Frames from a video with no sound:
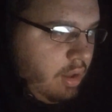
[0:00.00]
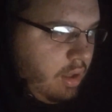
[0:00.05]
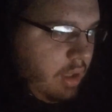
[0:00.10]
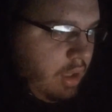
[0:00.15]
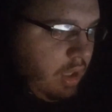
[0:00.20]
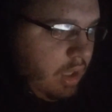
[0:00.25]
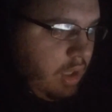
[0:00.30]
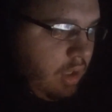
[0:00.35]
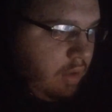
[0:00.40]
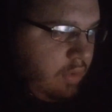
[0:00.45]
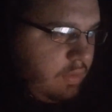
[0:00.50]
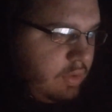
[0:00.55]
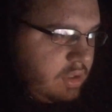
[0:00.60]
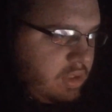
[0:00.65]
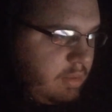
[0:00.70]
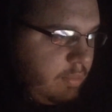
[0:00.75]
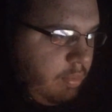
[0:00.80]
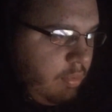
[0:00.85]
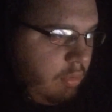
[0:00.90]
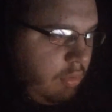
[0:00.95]
and the
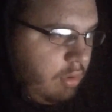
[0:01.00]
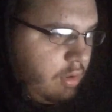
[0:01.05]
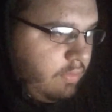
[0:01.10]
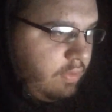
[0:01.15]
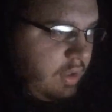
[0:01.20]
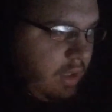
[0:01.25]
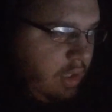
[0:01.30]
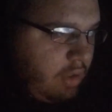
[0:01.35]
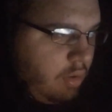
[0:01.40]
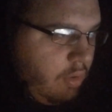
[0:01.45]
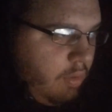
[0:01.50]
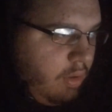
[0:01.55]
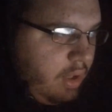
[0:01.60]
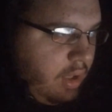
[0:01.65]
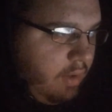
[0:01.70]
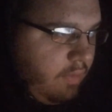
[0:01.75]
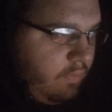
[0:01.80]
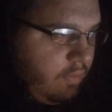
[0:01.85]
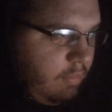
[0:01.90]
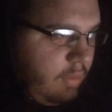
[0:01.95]
support that I don't
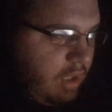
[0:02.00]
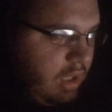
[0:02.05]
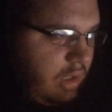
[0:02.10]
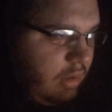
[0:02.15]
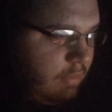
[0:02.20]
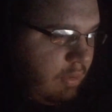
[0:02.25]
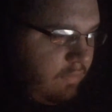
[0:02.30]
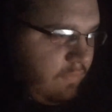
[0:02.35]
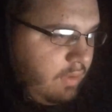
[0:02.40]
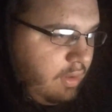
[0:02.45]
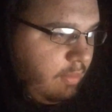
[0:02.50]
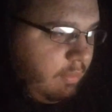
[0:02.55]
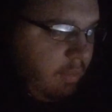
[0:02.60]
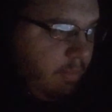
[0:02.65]
get from any of my family